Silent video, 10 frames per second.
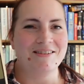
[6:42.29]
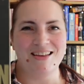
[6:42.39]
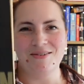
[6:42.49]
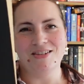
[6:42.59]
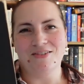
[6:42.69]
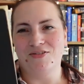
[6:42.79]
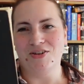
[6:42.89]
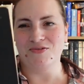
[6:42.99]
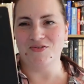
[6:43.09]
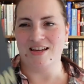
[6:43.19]
It was a
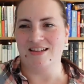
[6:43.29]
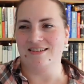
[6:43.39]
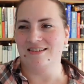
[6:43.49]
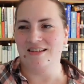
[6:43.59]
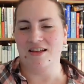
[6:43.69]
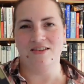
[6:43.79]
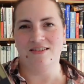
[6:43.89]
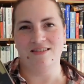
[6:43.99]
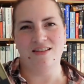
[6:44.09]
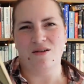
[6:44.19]
fun read. You
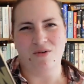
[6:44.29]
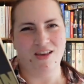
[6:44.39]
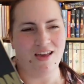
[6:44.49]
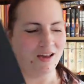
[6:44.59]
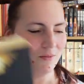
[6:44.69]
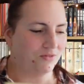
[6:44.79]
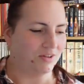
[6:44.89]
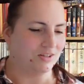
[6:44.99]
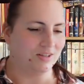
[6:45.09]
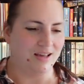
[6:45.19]
know what you're getting with
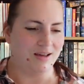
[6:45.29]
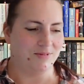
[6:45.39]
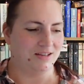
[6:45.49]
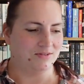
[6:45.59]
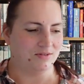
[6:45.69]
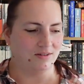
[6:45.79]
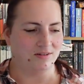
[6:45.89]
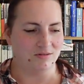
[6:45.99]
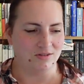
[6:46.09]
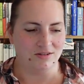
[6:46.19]
Richard Laymon.
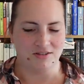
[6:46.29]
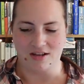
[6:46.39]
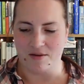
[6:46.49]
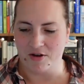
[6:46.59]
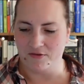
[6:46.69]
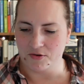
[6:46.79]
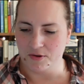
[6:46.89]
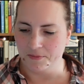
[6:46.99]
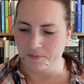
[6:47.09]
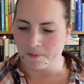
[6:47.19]
It was a good time
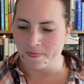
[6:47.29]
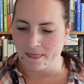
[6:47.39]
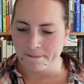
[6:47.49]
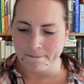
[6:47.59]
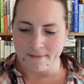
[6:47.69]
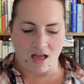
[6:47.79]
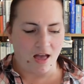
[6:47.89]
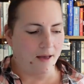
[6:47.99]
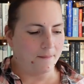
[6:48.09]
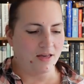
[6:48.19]
overall.
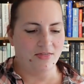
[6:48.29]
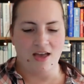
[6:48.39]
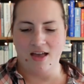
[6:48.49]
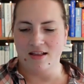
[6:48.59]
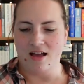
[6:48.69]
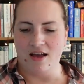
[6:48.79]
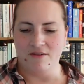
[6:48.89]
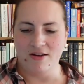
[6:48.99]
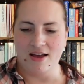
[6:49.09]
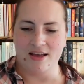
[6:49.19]
And then I
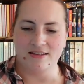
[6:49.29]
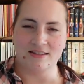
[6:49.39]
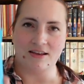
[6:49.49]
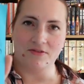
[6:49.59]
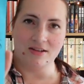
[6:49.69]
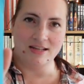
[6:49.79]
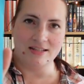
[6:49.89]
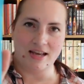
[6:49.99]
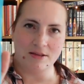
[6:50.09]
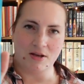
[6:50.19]
read Definitely
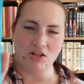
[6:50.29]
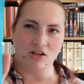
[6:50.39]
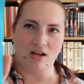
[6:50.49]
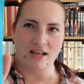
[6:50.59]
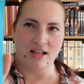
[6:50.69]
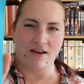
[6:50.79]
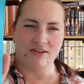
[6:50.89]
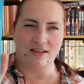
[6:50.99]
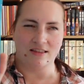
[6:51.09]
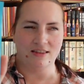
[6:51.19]
Dead by Charlaine
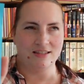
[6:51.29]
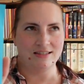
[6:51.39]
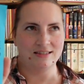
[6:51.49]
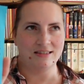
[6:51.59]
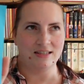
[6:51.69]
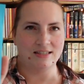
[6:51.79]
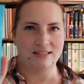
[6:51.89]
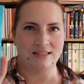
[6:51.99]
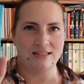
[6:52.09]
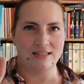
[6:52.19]
Harris. I think this is the
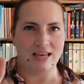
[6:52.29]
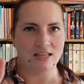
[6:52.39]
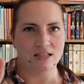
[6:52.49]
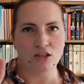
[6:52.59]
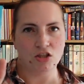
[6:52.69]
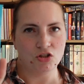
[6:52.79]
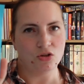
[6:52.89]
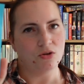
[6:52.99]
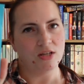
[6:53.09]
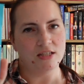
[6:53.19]
6th
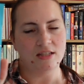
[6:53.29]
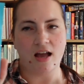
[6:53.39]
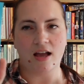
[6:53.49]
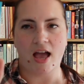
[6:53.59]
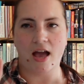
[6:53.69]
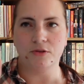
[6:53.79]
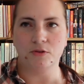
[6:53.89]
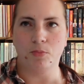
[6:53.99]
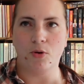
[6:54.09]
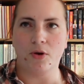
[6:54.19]
Suki Stackhouse
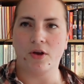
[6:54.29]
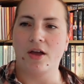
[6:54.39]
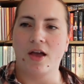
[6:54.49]
book.